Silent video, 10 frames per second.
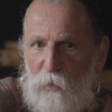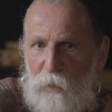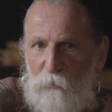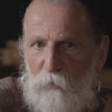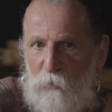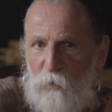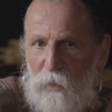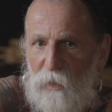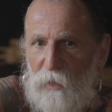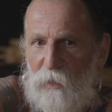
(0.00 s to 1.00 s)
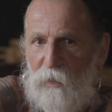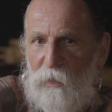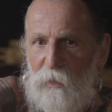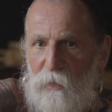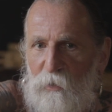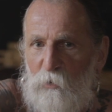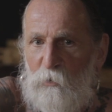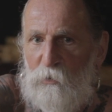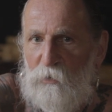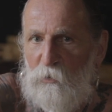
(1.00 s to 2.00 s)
You have to use